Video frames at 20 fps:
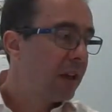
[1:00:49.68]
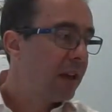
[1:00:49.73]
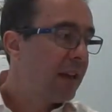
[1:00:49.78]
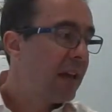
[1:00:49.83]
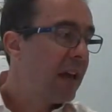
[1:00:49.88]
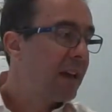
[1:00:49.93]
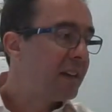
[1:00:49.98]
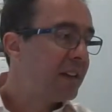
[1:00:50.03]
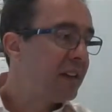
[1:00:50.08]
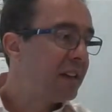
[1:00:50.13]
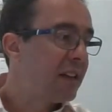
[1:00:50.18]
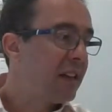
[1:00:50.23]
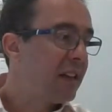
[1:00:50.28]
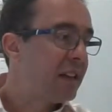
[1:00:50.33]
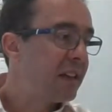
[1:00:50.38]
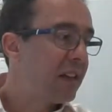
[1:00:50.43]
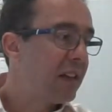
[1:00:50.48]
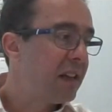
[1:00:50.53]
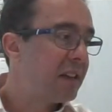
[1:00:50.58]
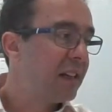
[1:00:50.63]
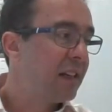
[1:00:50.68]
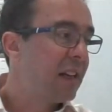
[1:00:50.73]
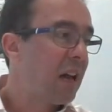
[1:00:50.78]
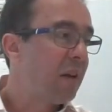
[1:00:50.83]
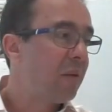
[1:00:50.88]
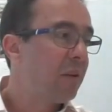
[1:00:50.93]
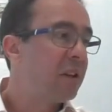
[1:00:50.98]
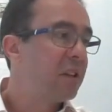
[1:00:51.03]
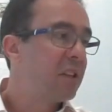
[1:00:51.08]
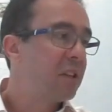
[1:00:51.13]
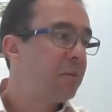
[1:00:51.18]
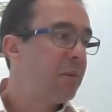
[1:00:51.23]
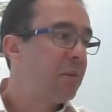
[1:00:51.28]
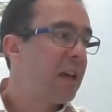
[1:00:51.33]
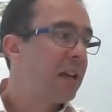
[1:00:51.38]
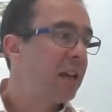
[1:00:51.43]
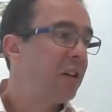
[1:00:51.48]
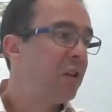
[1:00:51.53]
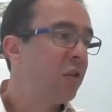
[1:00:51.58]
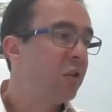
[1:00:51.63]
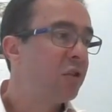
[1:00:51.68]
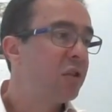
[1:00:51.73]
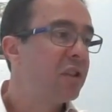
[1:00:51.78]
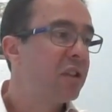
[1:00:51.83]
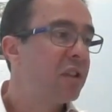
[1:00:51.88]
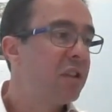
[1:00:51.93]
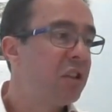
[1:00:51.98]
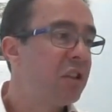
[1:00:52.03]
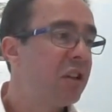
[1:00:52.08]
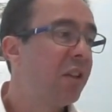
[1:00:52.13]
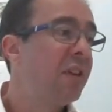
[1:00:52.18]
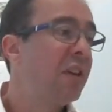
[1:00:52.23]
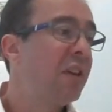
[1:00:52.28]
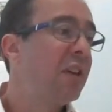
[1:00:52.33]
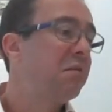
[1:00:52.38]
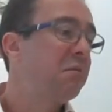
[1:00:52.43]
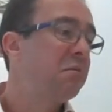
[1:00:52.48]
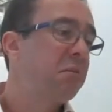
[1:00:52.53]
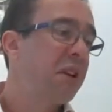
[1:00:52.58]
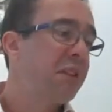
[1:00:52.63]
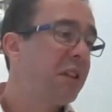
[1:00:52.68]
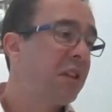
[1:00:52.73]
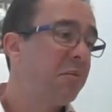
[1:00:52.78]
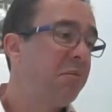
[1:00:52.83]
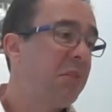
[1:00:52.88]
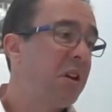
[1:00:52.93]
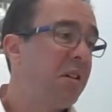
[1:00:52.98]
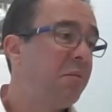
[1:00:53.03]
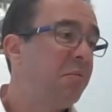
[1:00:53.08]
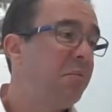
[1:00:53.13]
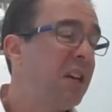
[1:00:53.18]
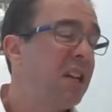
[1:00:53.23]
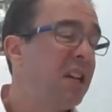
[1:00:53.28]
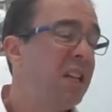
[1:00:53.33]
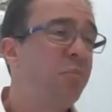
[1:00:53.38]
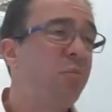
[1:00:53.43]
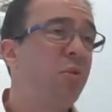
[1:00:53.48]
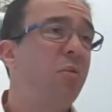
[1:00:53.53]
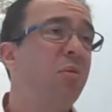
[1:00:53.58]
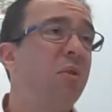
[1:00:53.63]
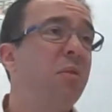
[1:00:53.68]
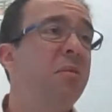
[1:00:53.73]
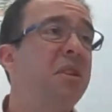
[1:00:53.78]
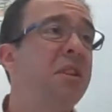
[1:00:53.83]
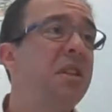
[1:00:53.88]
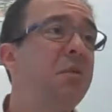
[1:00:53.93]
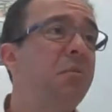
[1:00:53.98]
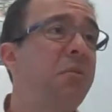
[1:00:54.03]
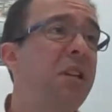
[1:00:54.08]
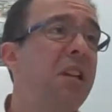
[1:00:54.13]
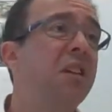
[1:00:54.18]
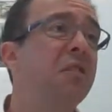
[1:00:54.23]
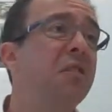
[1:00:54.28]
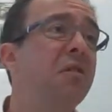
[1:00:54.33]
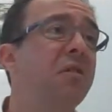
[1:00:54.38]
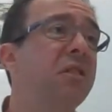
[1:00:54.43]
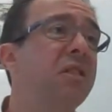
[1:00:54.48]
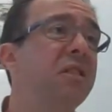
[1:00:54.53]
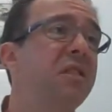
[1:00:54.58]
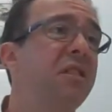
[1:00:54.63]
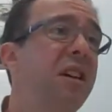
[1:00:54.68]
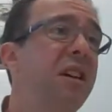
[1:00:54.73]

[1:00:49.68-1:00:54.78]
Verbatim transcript: yeah, it's it's it's allowing us to make a conscious decision. I think I think the, the biggest problem is simply ignorance.